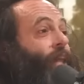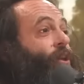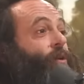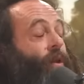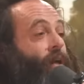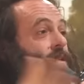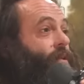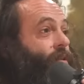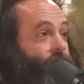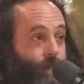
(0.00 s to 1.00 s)
And you're not
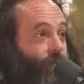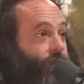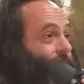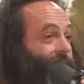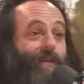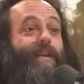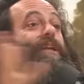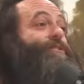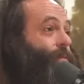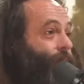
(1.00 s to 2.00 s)
supposed to be. I don't
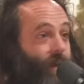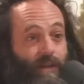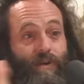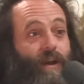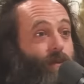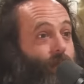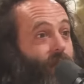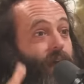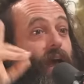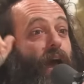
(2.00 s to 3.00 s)
need you to be. I ain't trying to
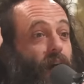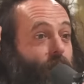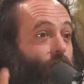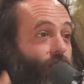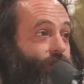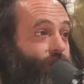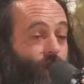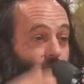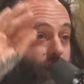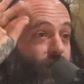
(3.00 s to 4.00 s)
be. I want
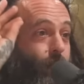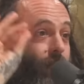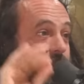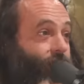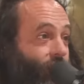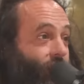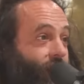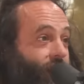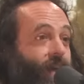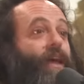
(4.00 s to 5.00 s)
you to be
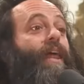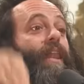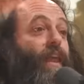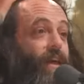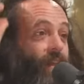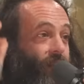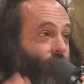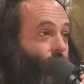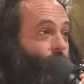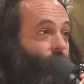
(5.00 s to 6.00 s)
free like a
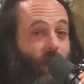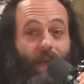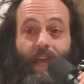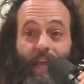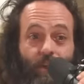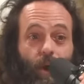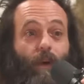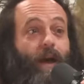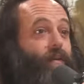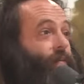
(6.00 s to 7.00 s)
little boy and
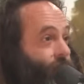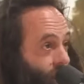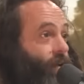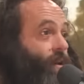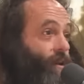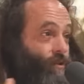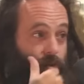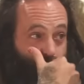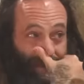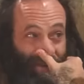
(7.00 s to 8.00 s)
go out and fucking
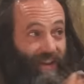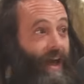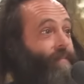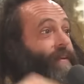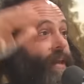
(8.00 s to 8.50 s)
enjoy your life.